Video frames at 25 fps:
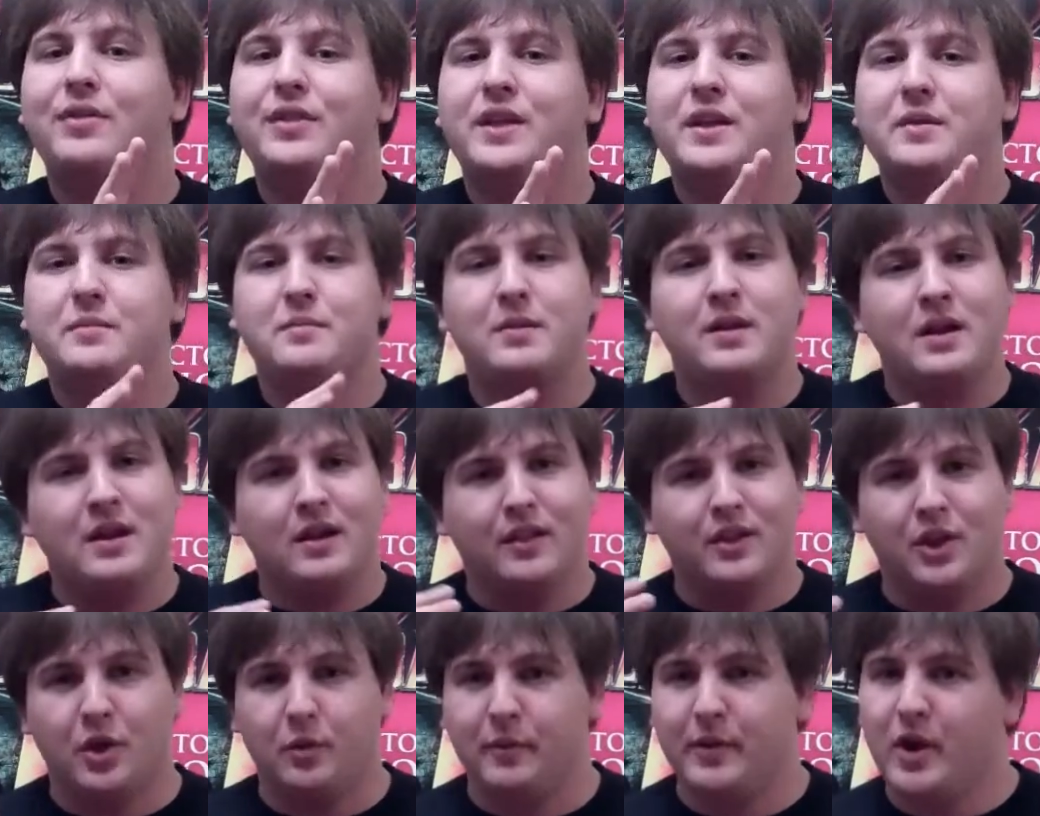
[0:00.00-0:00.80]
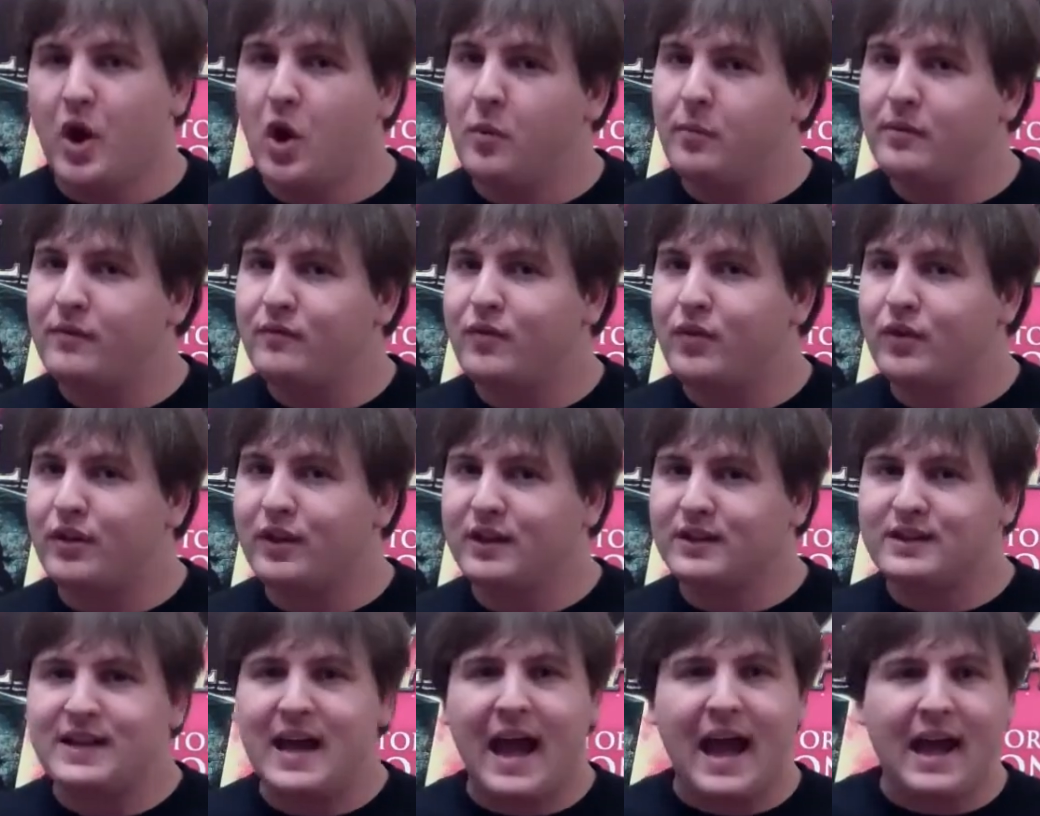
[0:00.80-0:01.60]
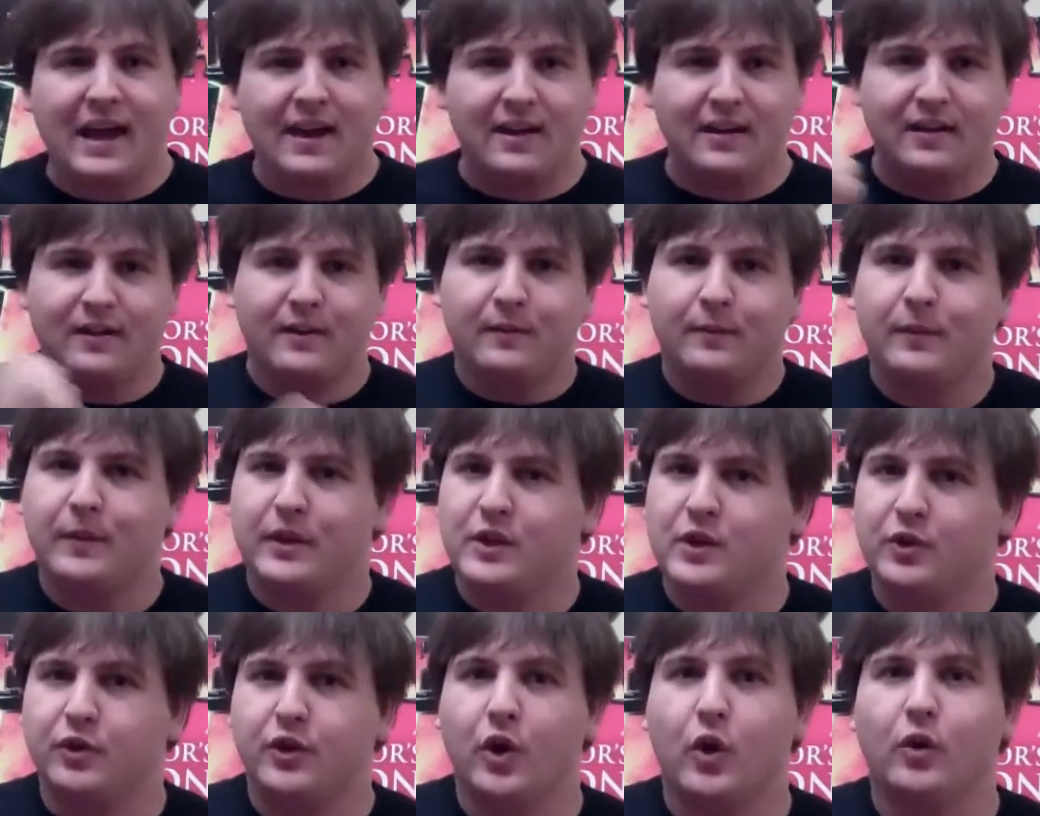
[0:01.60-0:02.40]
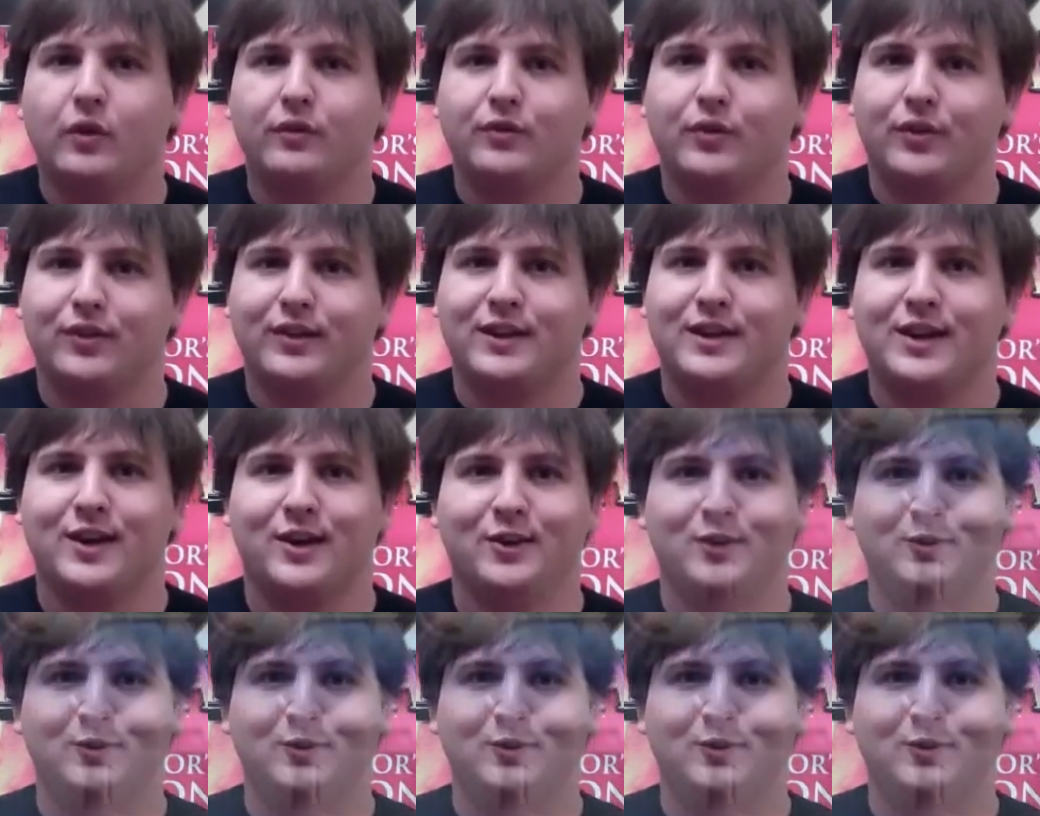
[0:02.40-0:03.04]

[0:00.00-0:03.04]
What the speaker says: them, they'll be open for the attack, you go in for the kill.